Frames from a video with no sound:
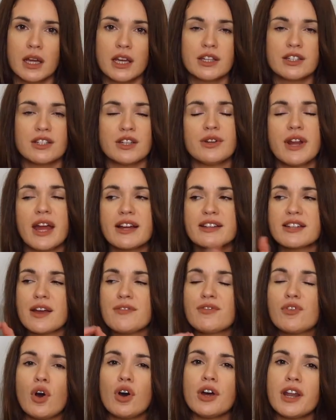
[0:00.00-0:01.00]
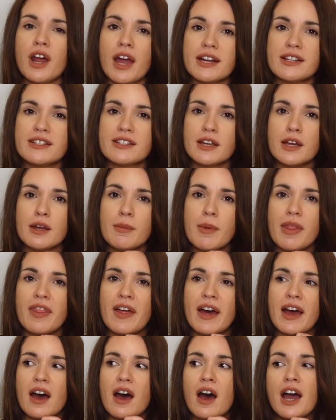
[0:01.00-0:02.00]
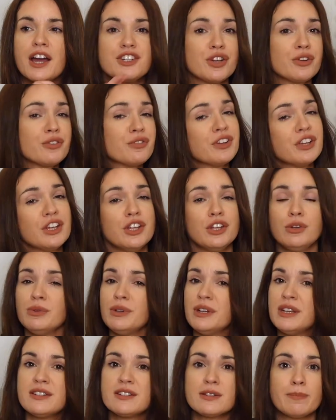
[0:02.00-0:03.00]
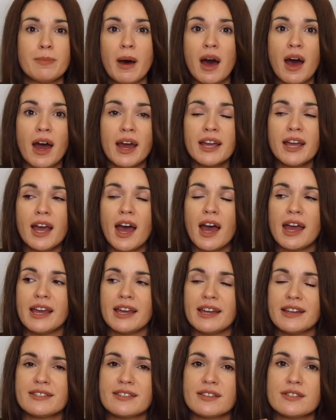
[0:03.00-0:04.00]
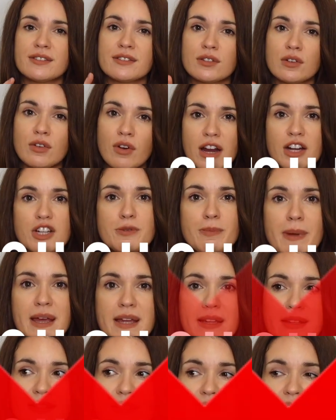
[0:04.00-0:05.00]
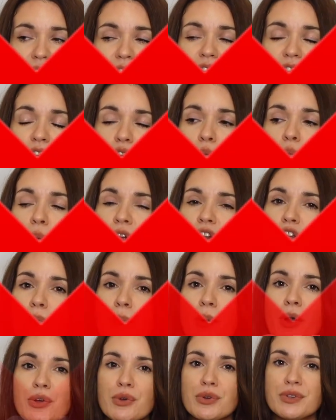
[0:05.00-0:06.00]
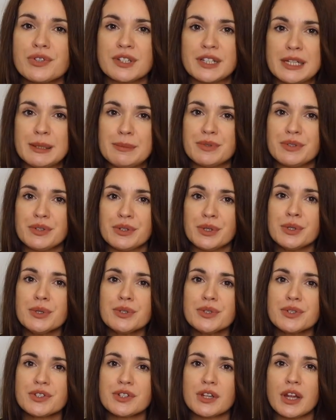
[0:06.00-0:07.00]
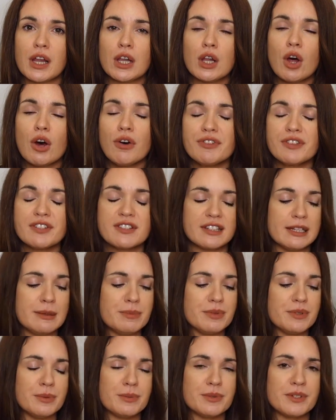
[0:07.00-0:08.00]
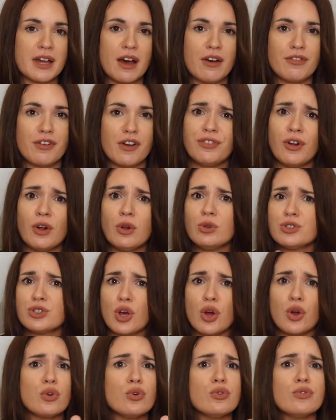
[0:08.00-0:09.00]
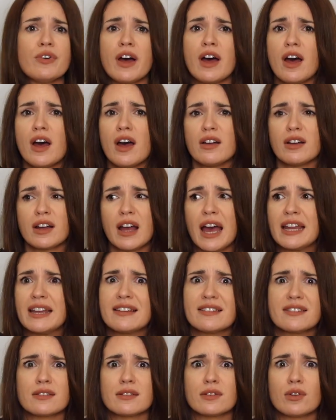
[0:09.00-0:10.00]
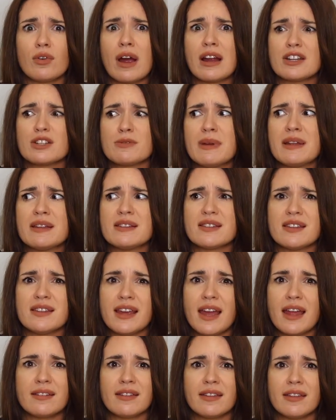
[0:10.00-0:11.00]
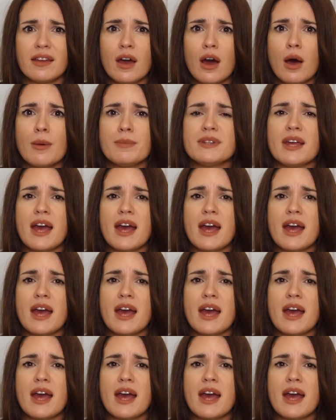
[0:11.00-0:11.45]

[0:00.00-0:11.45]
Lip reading: So next I've got an item that I don't think you need to buy is scratch mitts. So when you buy your sleep suits, a lot of the sleep suits have fold over kind of scratch mitts at the end of the arms